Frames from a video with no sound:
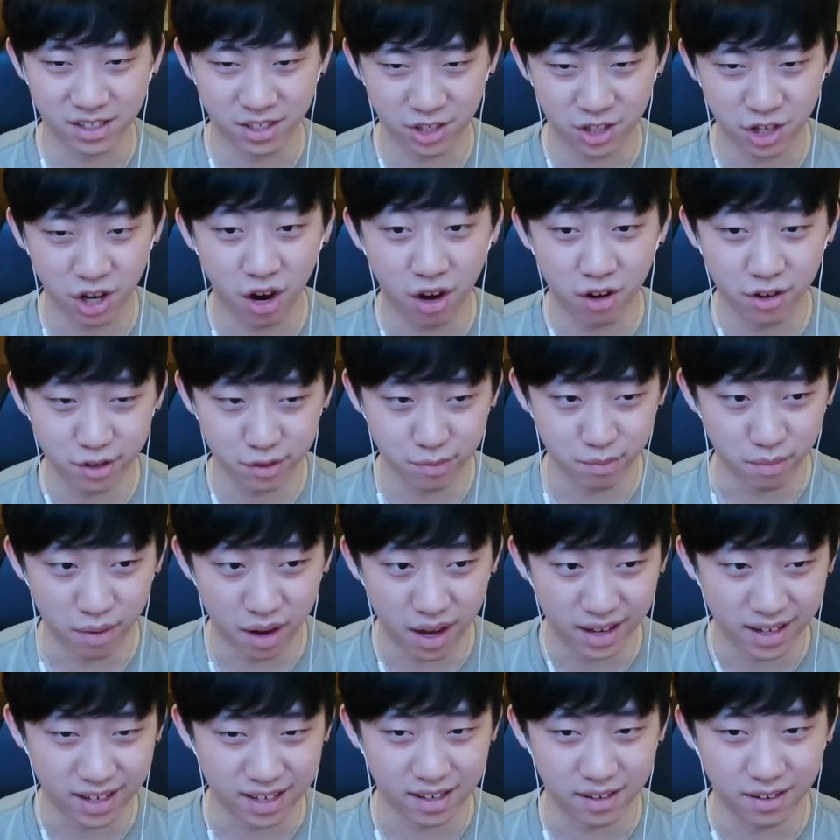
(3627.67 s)
charging
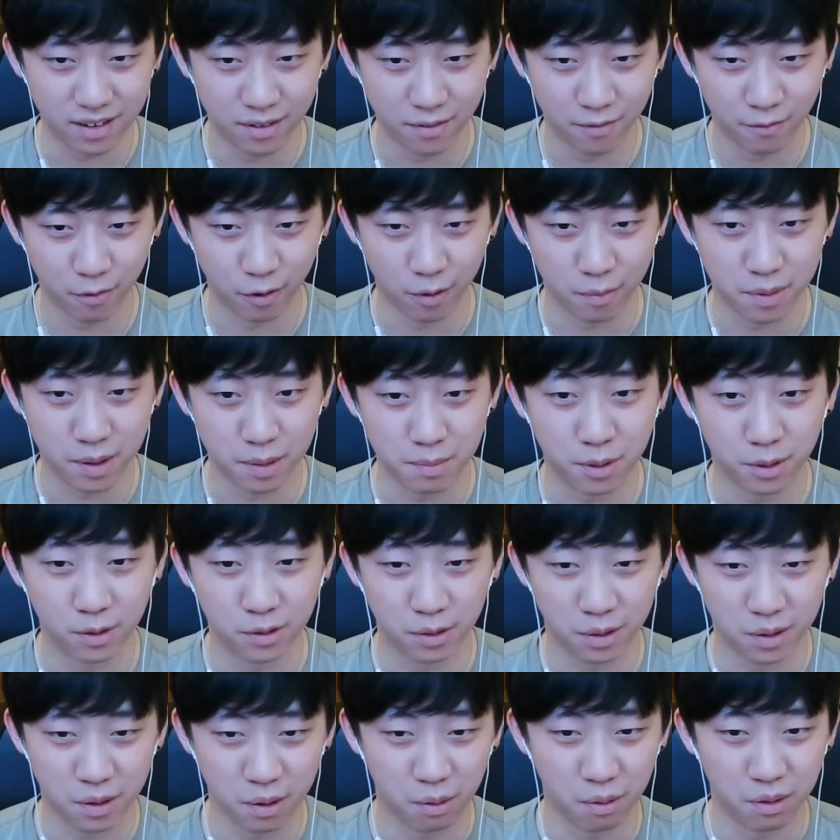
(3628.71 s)
money for people
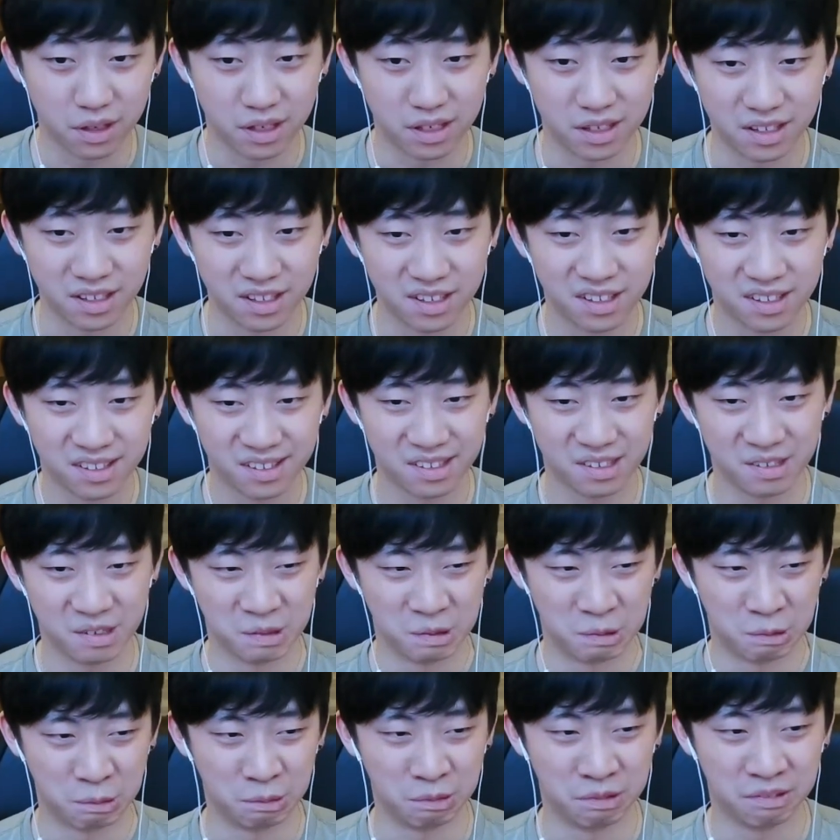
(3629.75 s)
to go in
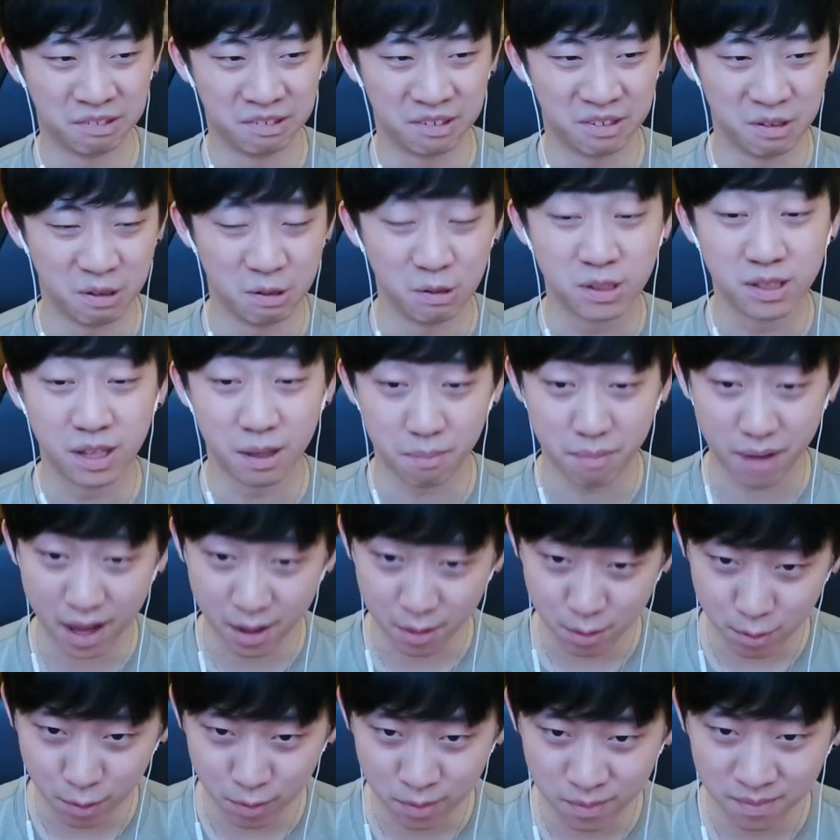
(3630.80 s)
to use their
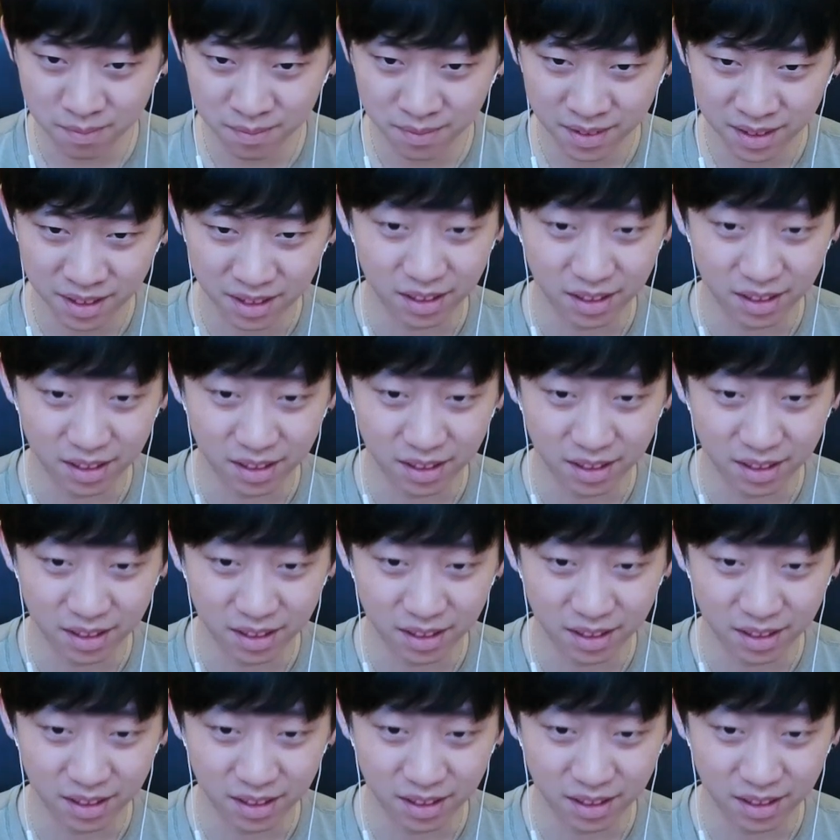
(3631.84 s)
bathroom,